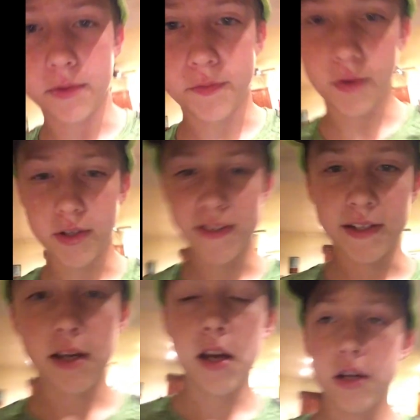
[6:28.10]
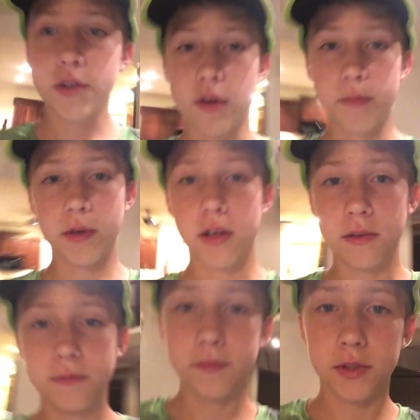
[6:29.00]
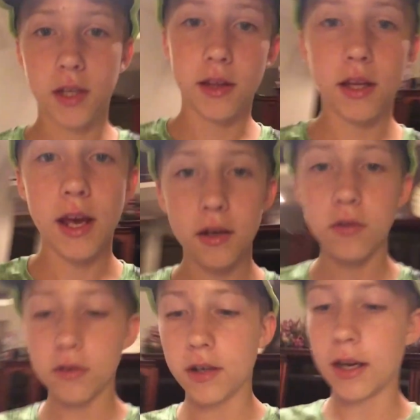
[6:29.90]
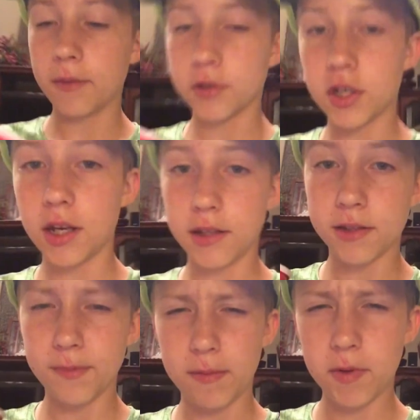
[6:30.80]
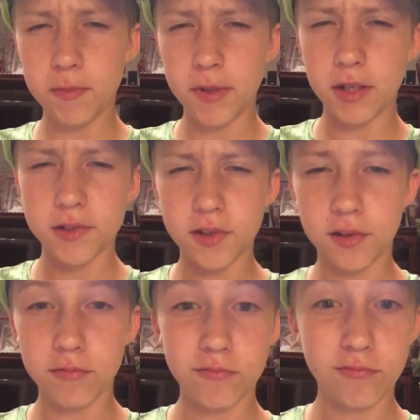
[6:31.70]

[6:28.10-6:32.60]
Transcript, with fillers: was freezing. So I'm gonna get the angle and I will try this. Maybe it'll be easier.